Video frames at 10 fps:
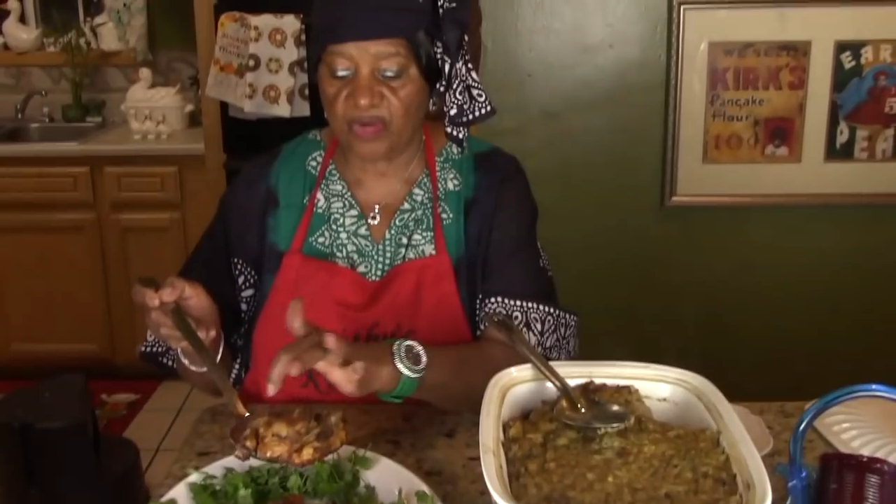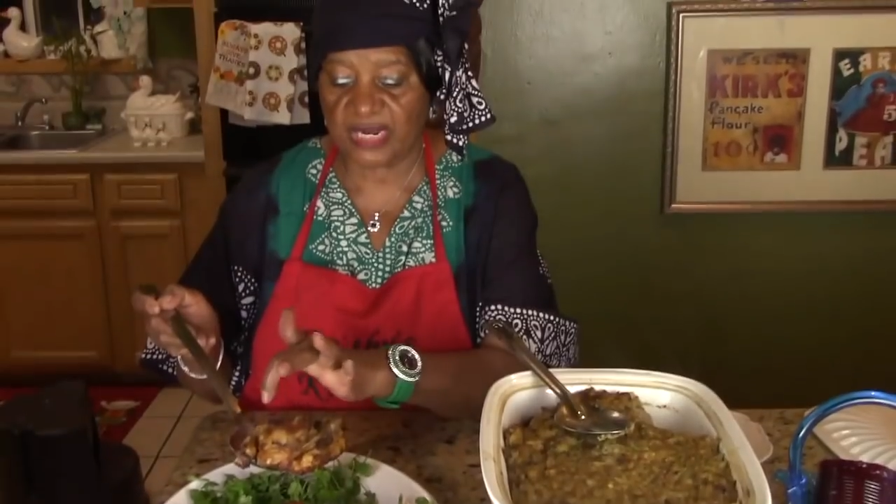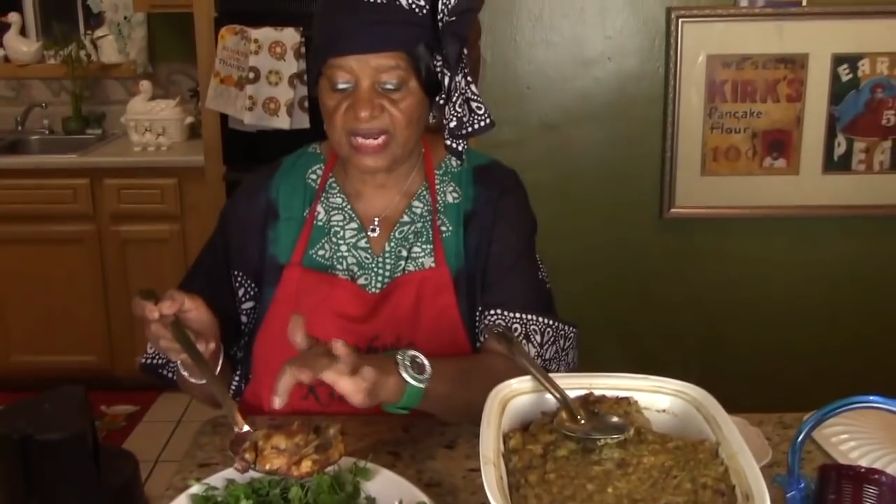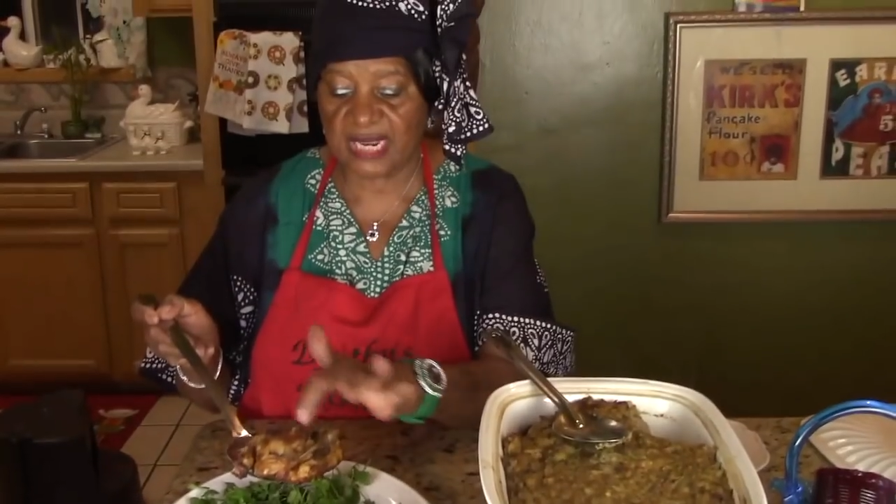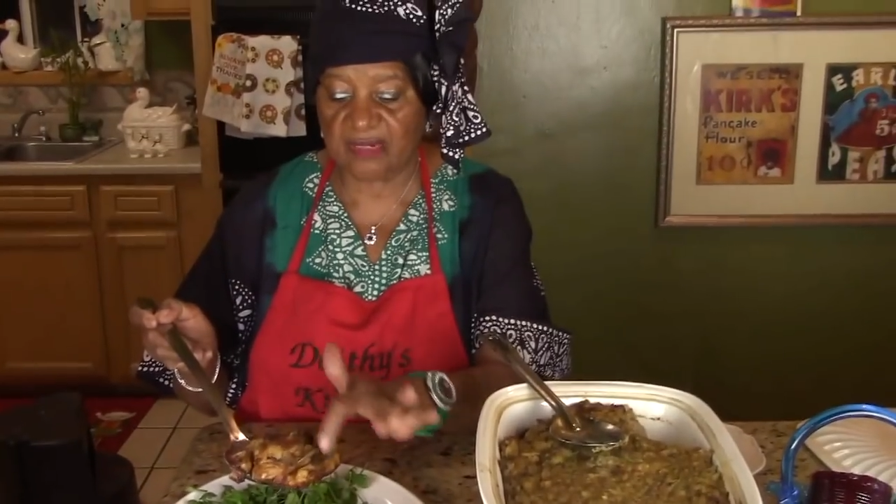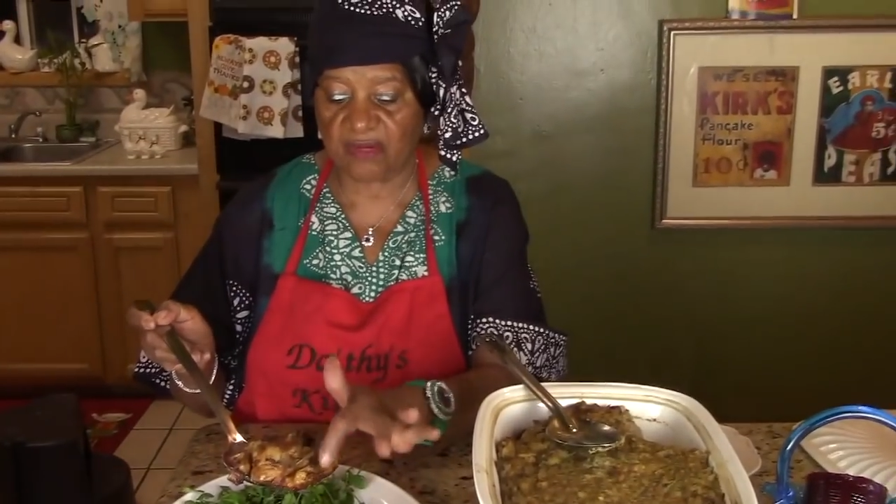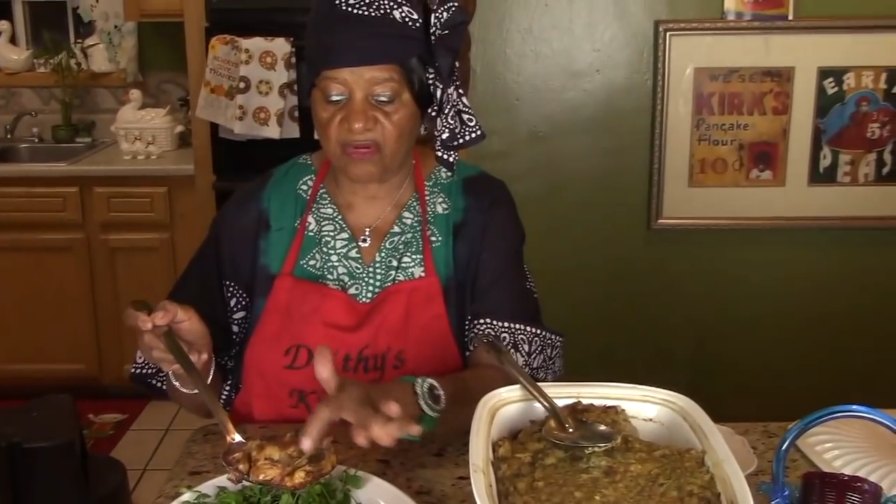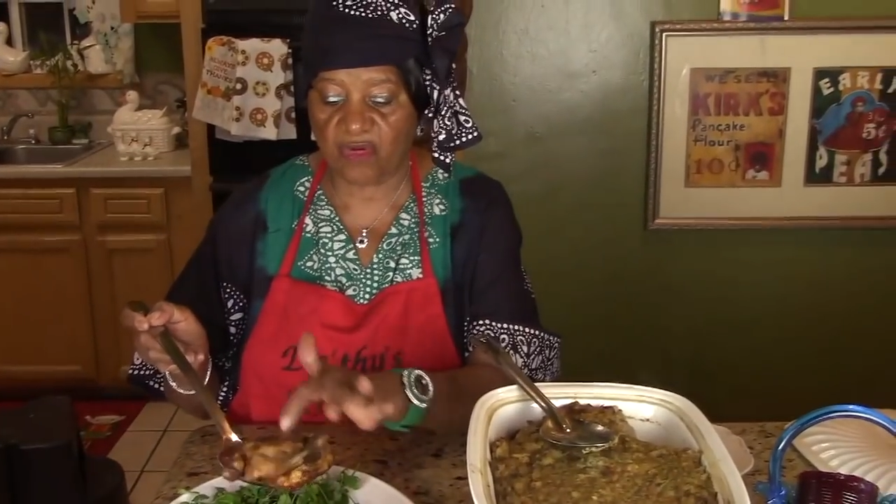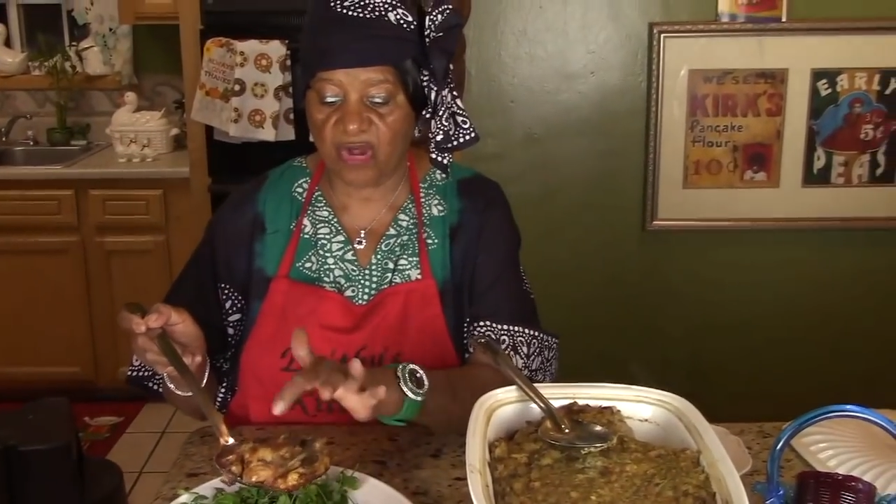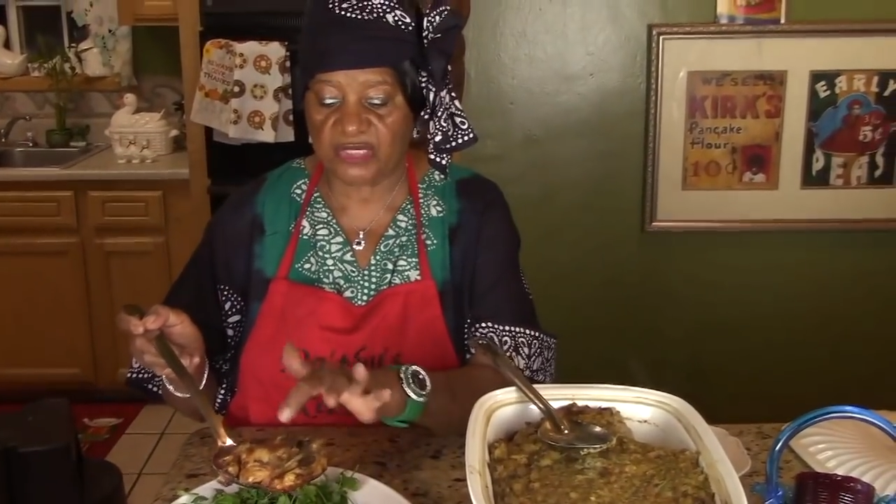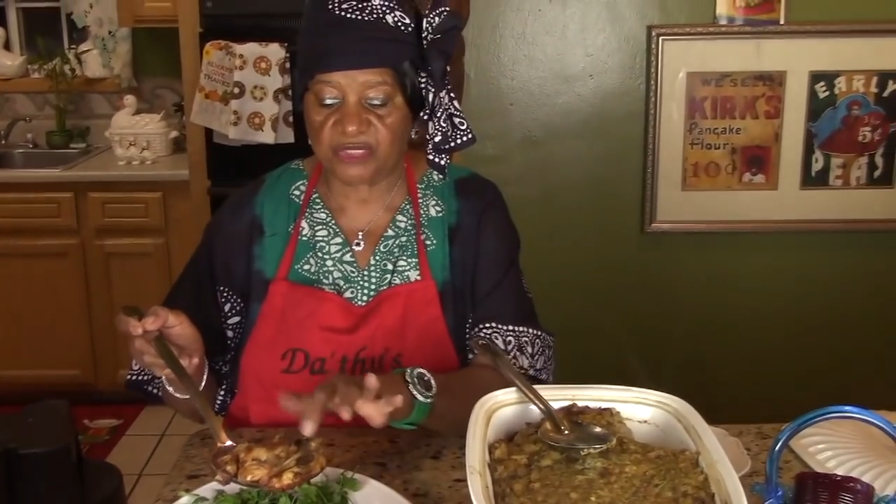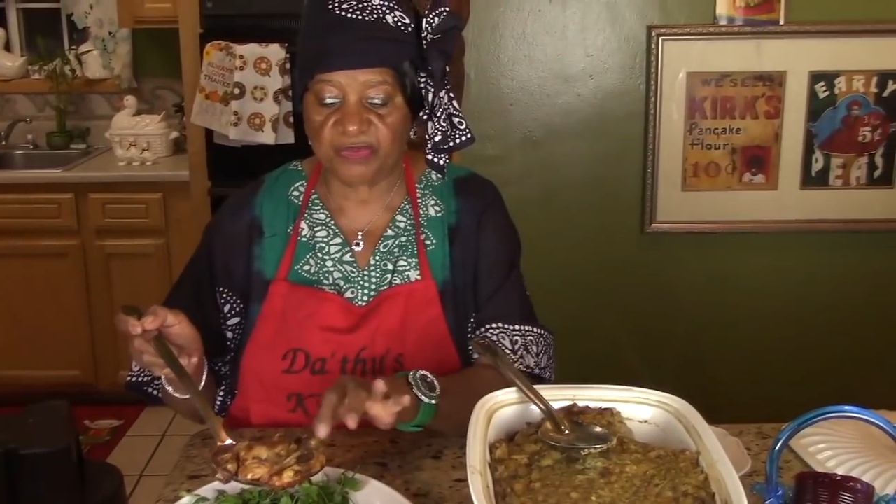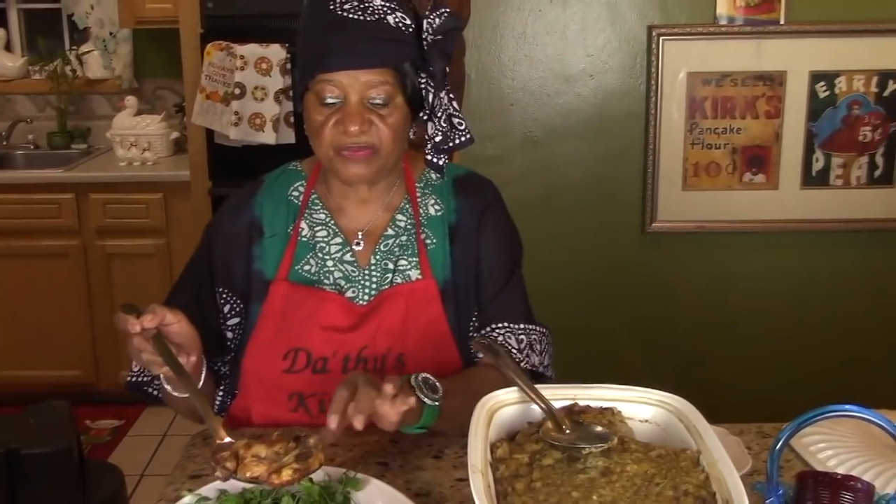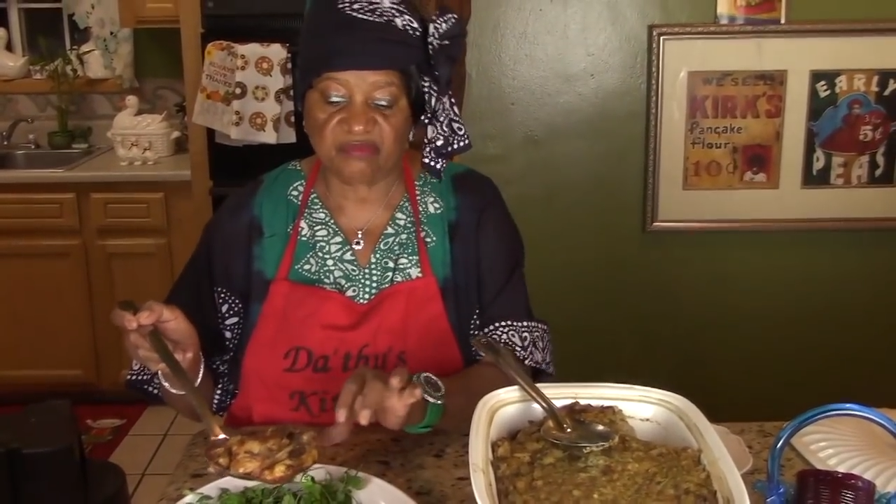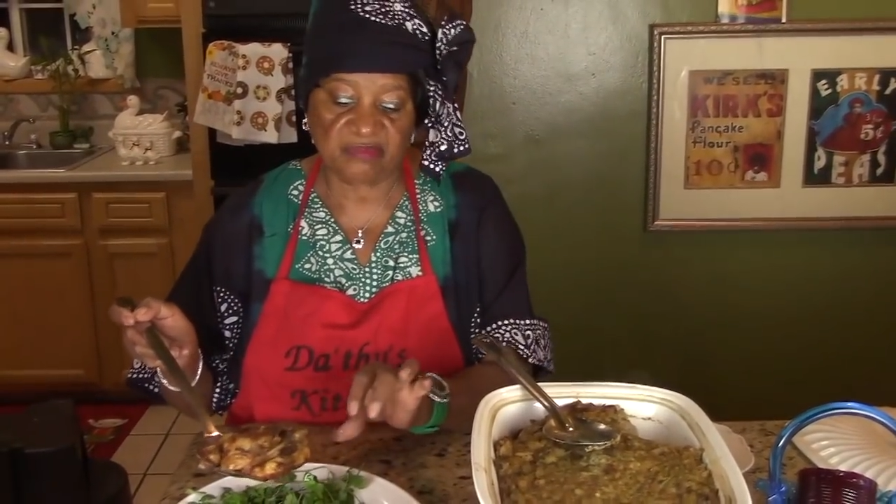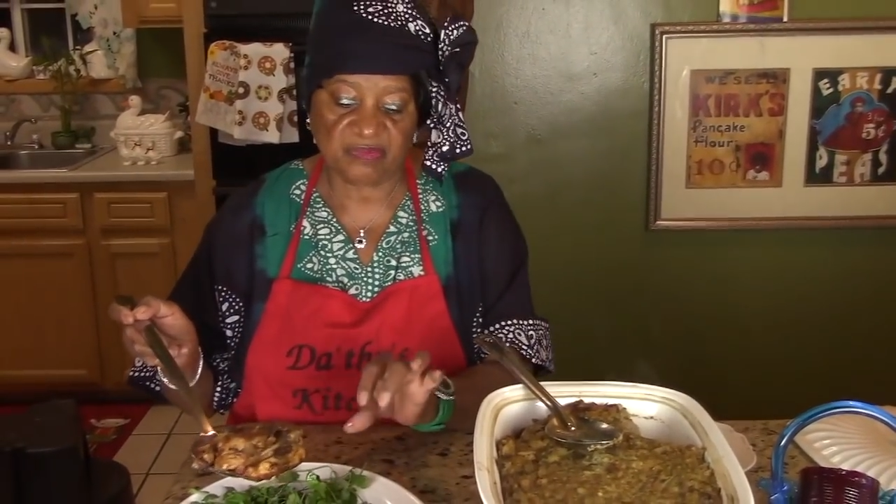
again across, but